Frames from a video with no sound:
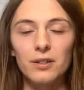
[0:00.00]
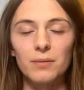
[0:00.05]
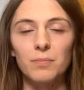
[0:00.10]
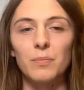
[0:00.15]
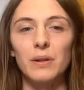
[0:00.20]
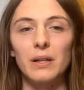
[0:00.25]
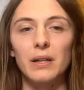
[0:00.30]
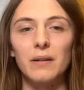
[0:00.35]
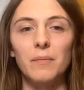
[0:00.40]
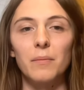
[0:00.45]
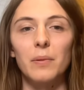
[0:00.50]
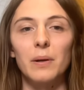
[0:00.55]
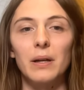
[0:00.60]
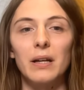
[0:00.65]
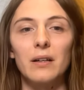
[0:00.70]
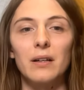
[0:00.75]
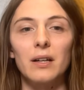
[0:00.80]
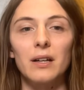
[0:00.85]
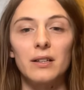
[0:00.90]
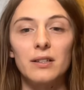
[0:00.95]
being being
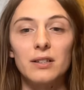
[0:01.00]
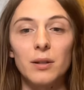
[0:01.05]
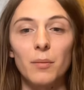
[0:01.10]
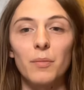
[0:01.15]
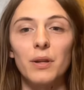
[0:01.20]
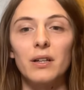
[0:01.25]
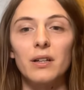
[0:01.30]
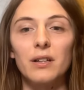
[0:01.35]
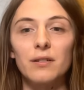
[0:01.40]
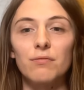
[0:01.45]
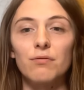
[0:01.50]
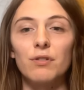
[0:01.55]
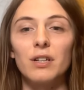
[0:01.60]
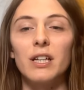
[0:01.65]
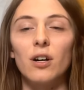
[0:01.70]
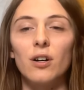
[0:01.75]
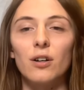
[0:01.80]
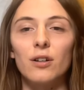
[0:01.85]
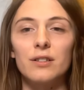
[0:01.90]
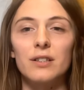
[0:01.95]
like something that's really
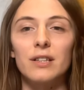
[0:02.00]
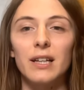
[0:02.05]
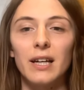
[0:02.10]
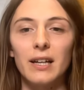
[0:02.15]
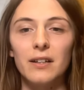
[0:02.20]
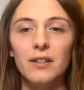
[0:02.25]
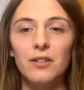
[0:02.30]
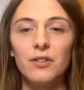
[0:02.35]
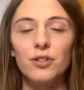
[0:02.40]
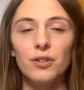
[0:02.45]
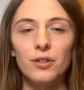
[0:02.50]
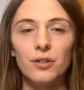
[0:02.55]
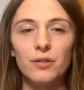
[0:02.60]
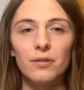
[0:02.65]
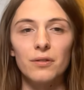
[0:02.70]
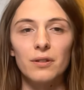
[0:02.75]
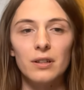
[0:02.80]
hard to get into.